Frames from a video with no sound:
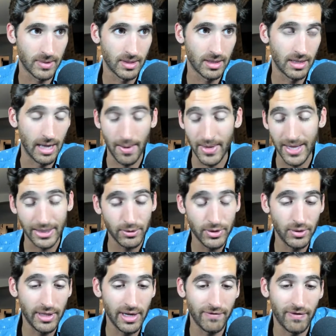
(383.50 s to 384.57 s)
I mean, that's what you
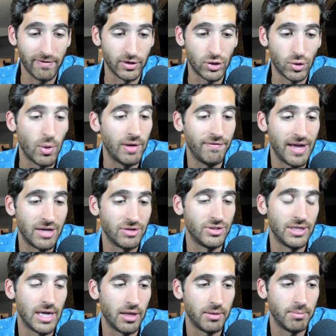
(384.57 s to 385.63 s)
get from a
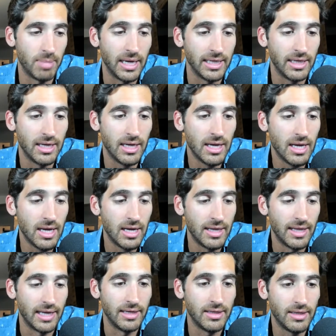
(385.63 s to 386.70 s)
$12,000 bike
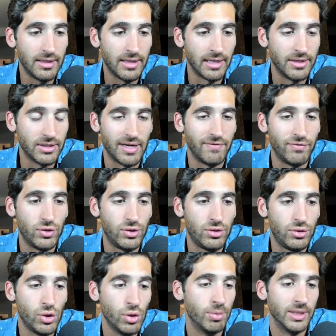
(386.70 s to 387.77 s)
that doesn't have
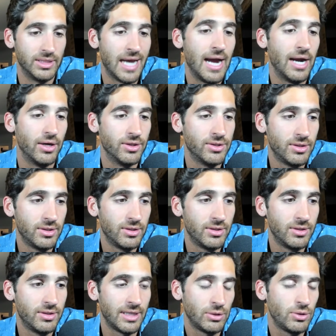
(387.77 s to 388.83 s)
tubeless tires.
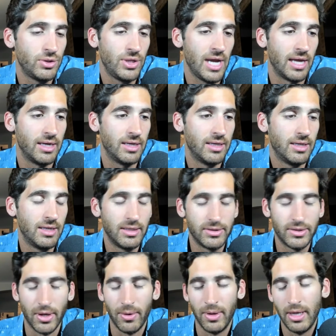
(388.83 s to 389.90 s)
That's what you get.
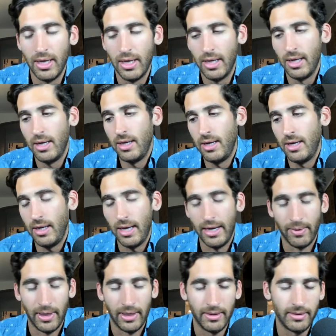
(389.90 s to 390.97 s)
So,
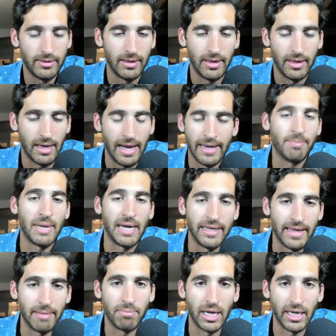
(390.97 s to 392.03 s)
anyway, I ain't buying
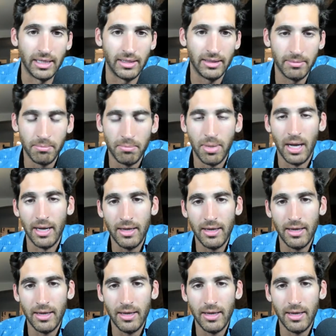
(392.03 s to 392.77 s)
that bike. But